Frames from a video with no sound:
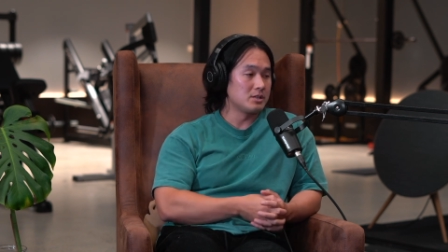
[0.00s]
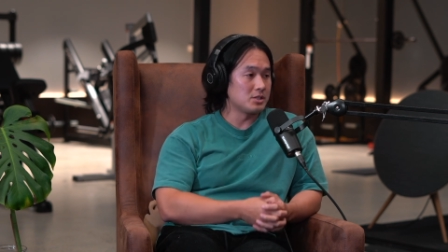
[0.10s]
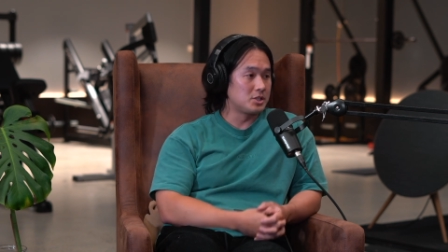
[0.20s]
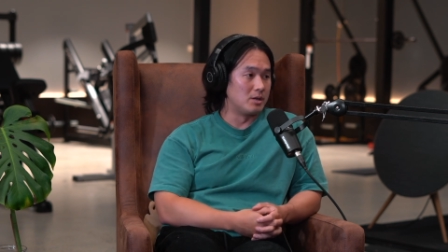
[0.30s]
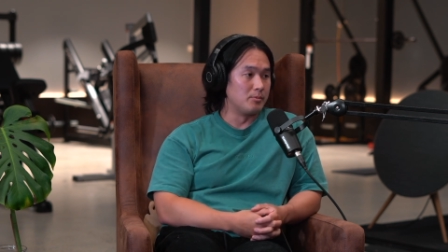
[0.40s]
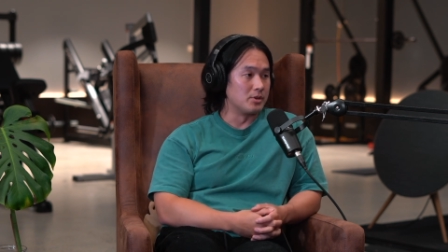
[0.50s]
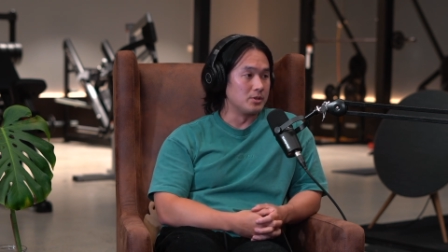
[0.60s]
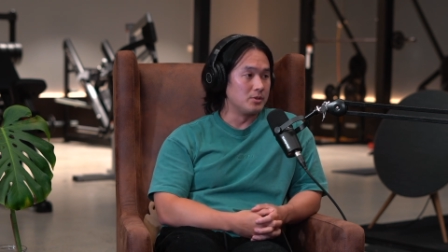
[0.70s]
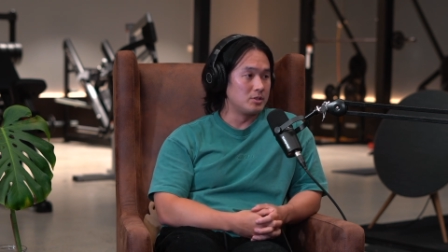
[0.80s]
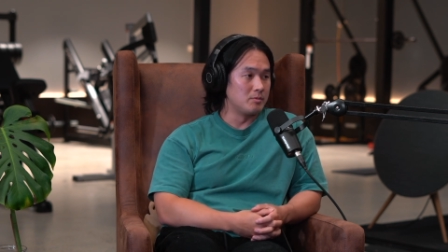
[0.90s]
just jump
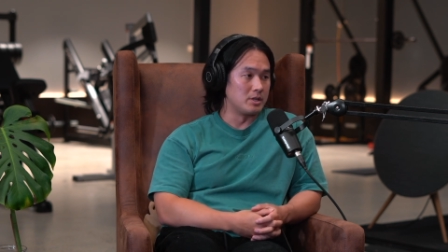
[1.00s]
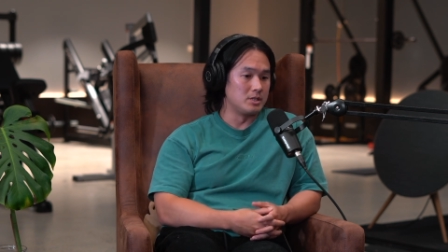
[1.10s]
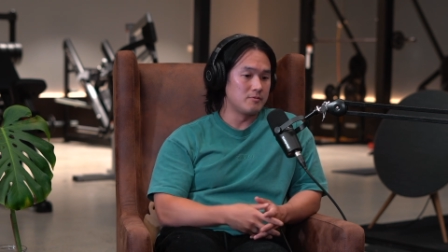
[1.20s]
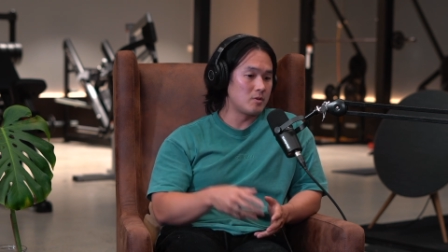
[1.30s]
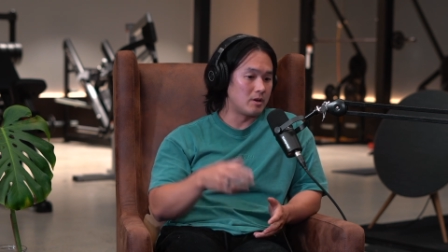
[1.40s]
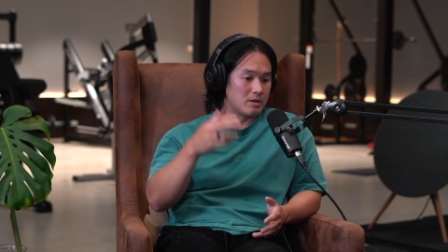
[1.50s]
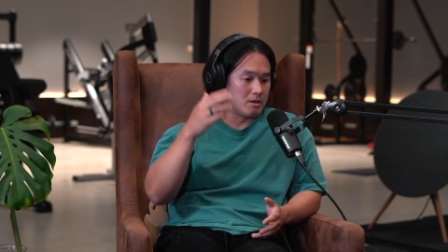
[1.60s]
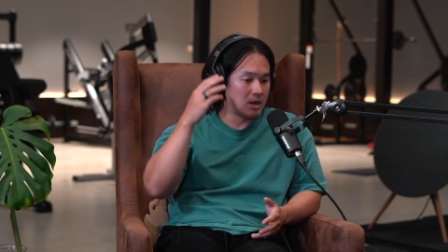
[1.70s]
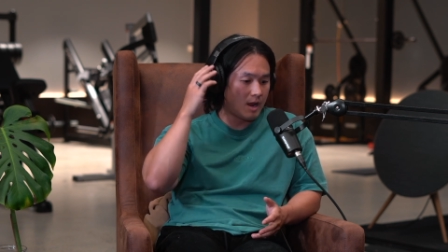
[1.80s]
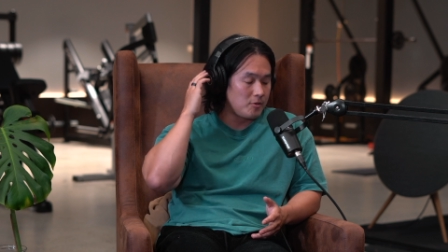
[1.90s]
on YouTube and you've got
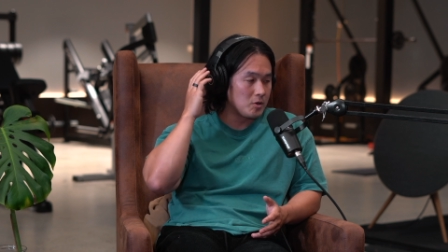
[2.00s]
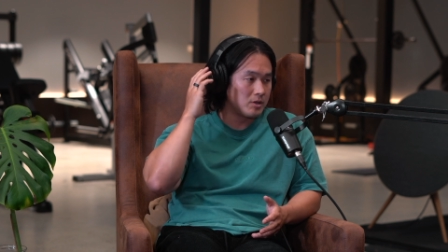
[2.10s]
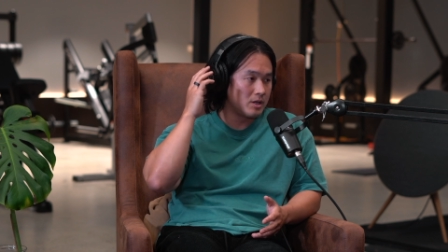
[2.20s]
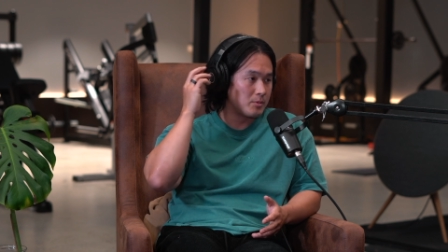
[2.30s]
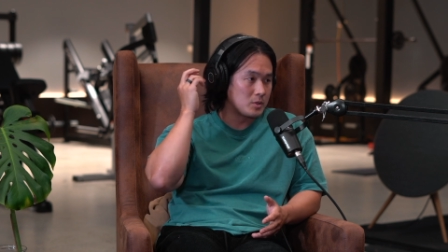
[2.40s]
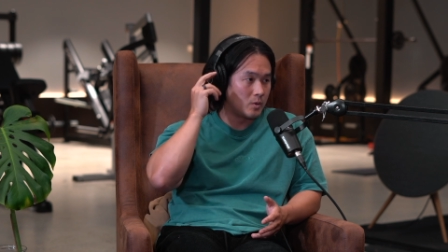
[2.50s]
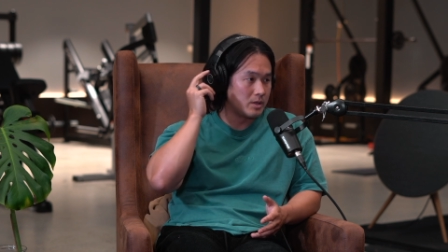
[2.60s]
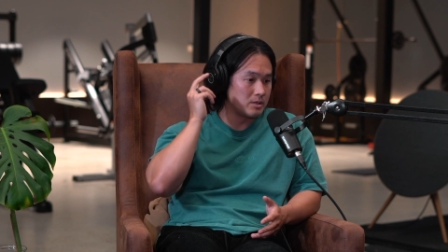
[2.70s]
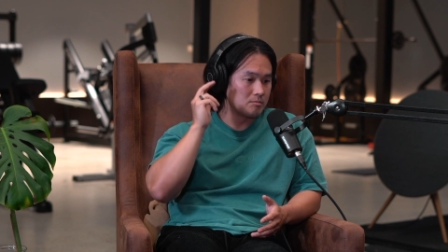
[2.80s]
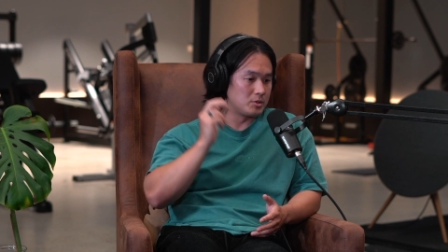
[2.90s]
everything you need
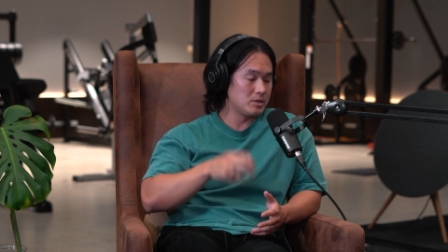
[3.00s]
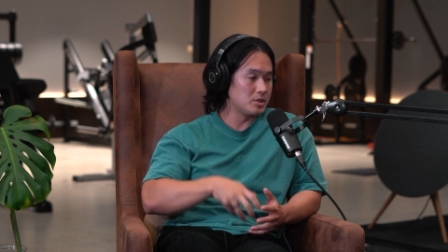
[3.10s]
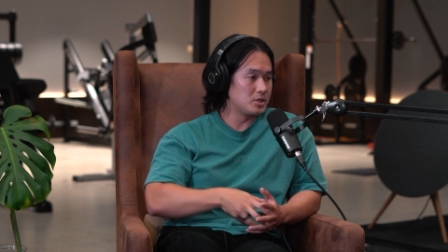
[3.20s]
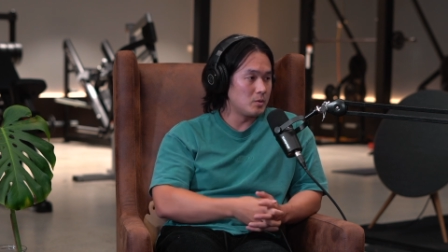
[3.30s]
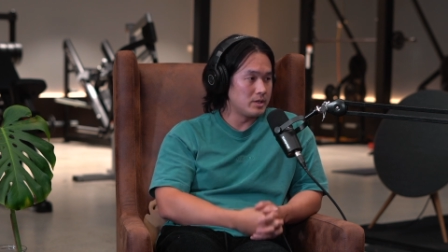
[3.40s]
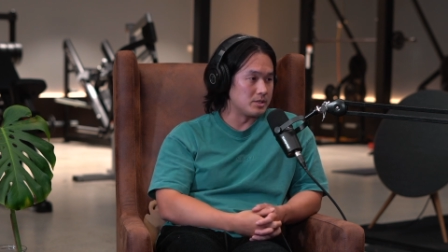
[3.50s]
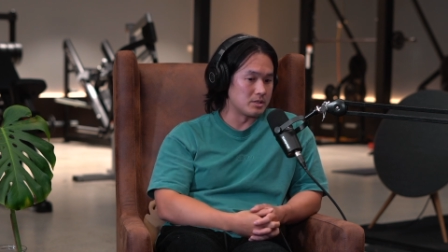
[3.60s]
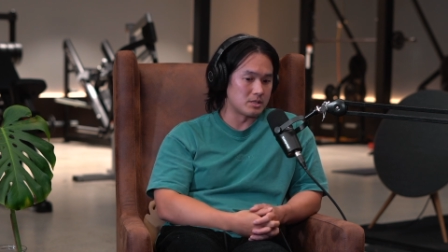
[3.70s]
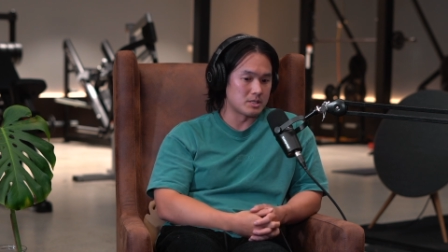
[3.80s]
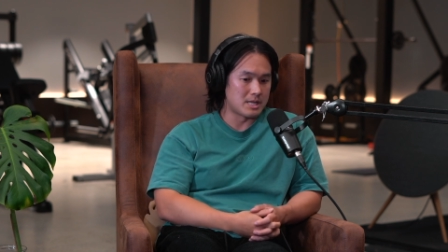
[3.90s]
between your 2
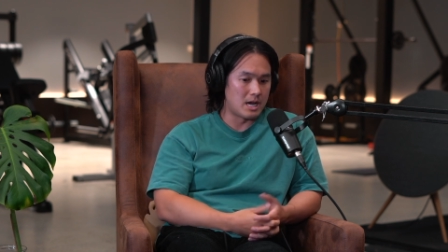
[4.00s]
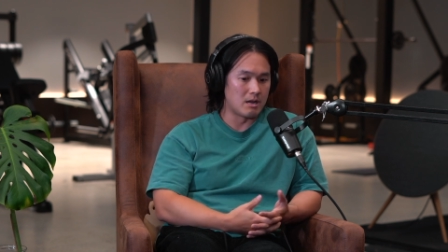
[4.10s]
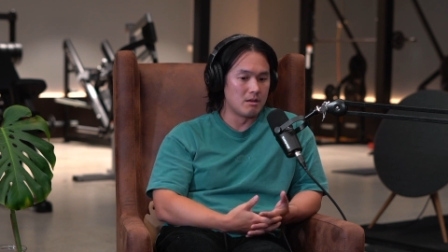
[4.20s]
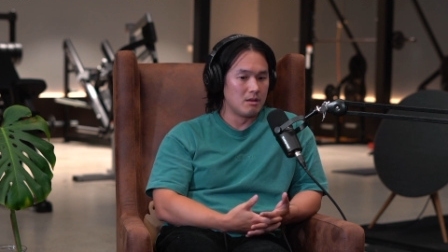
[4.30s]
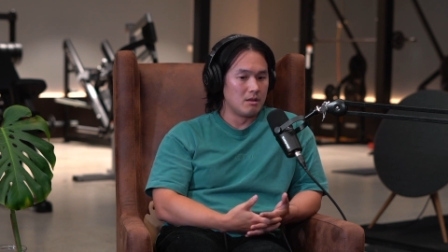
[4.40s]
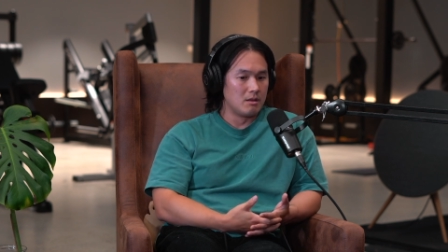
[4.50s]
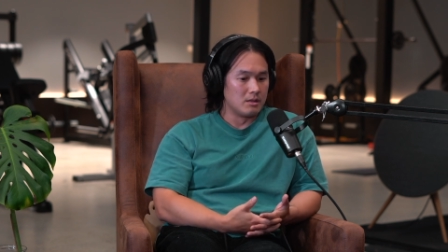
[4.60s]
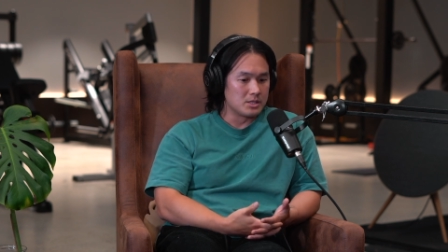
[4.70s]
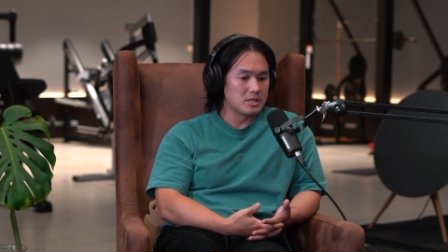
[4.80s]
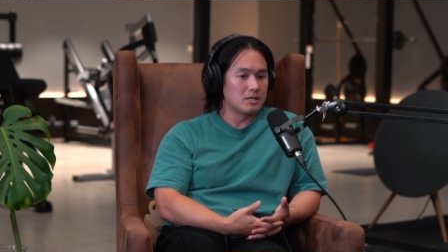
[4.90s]
ears just to start
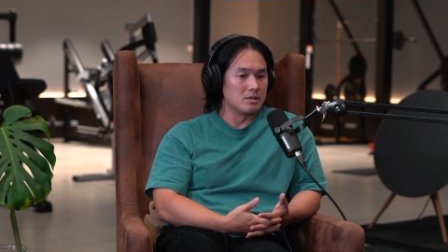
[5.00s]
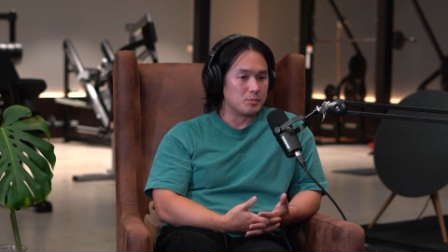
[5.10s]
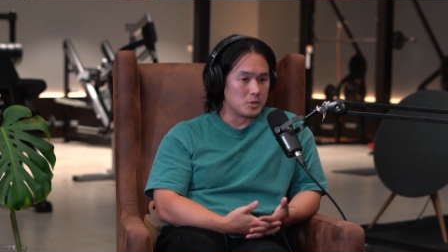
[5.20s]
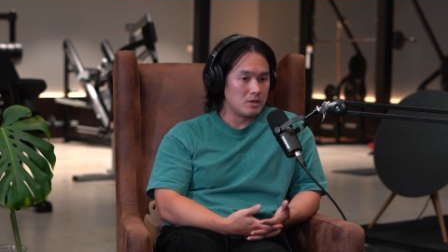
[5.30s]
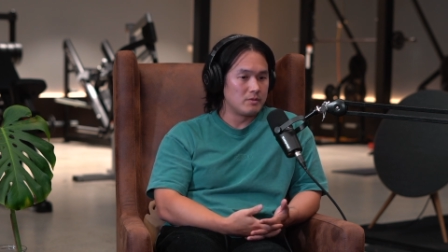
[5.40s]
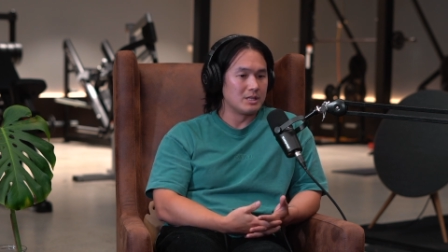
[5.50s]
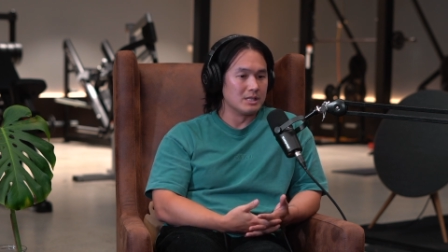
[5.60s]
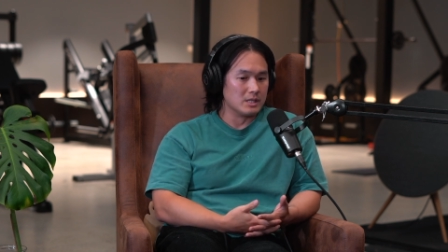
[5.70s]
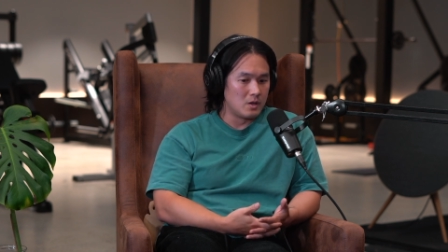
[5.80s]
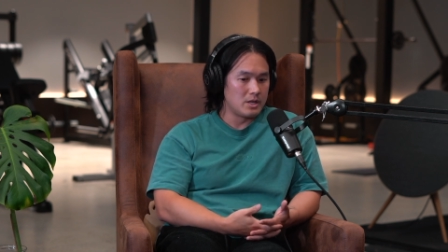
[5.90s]
listening,
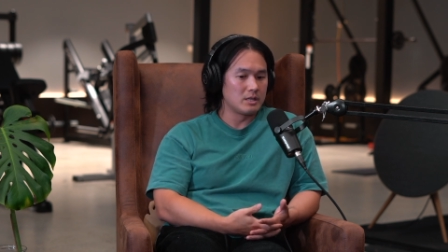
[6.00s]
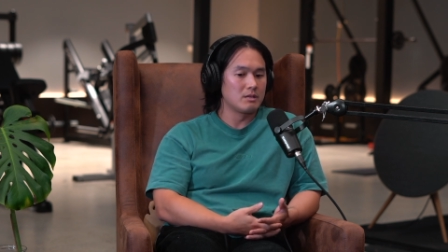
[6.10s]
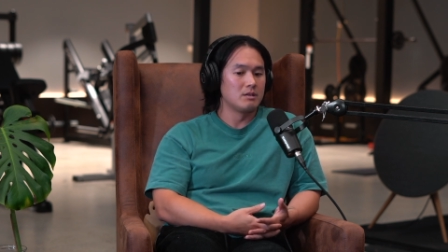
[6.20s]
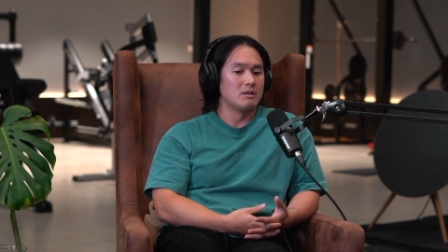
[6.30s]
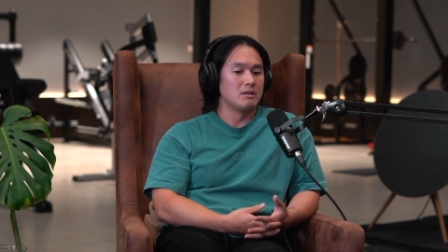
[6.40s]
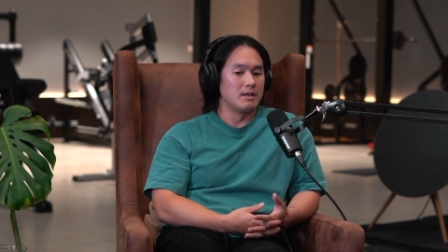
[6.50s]
observing, learning,